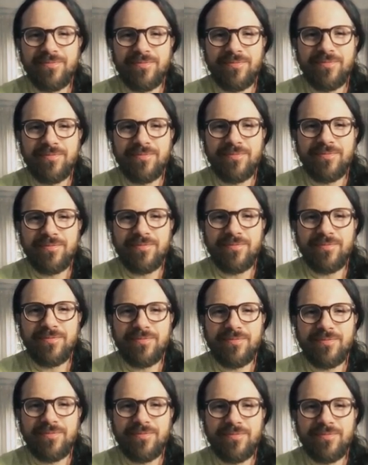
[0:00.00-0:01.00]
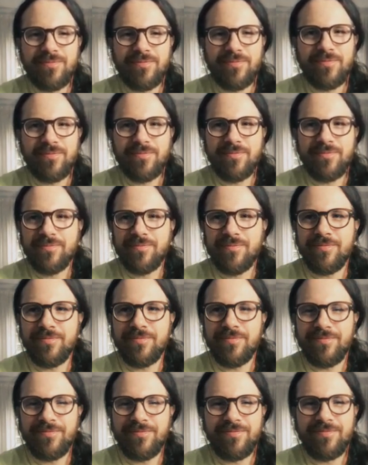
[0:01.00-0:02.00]

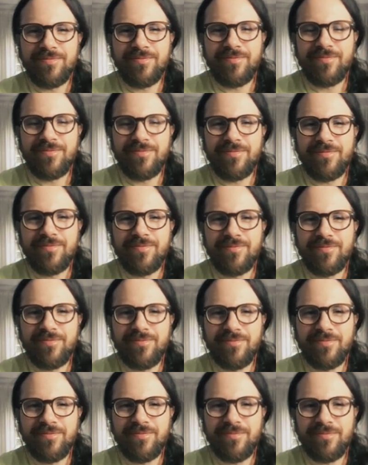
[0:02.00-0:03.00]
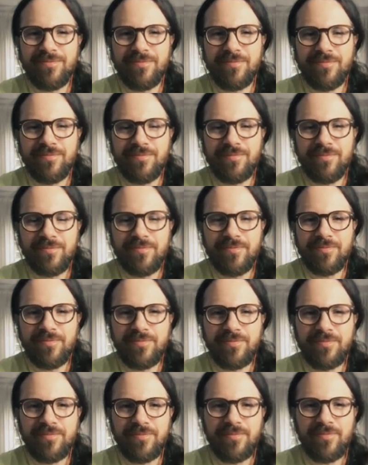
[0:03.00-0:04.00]

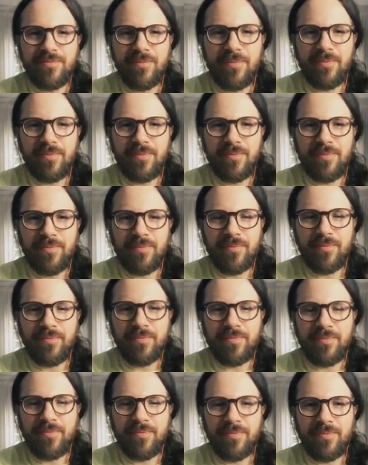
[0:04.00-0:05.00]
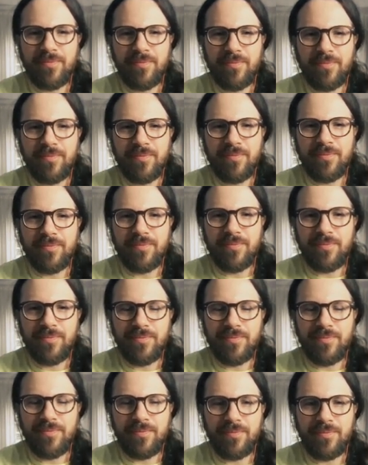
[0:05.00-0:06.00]

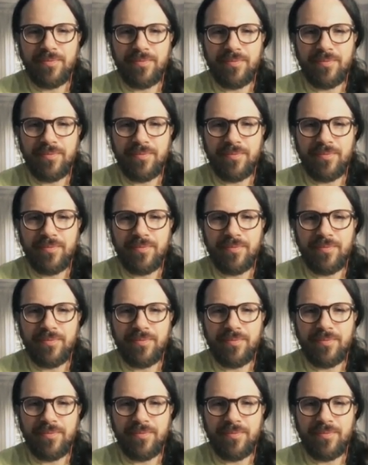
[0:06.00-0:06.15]
[no speech]